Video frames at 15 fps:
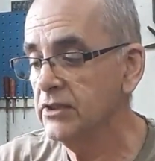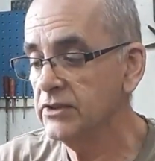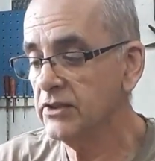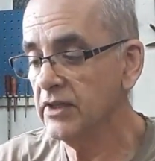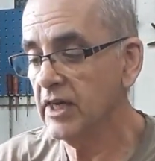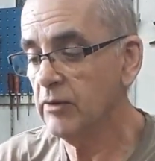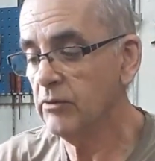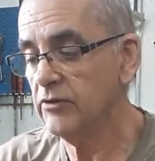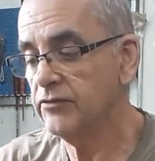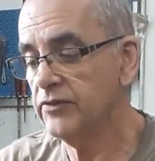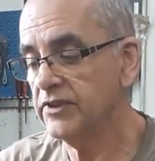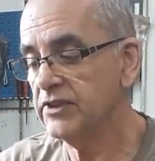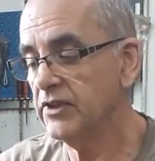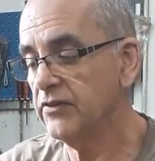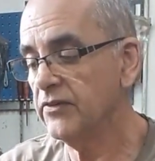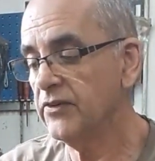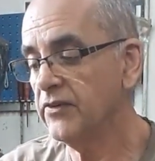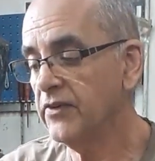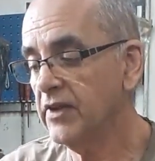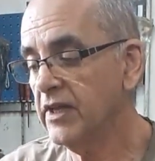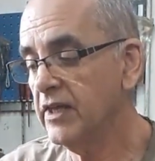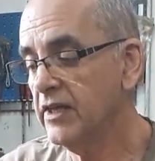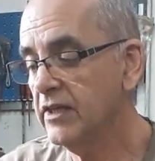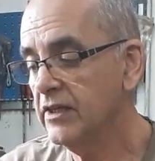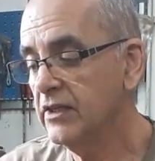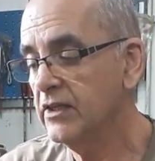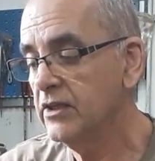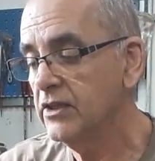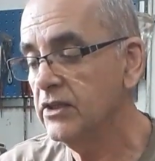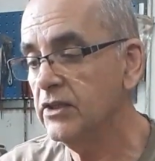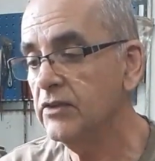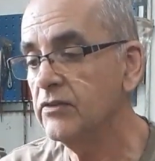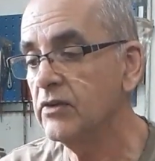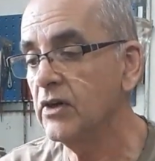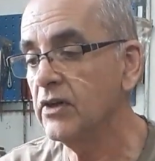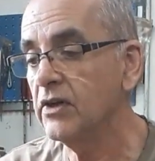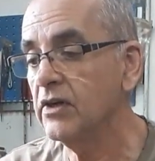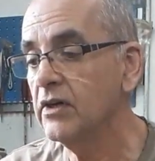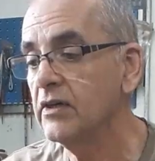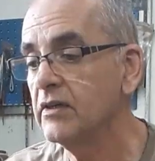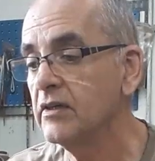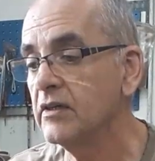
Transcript: So that will fit onto there. You've got a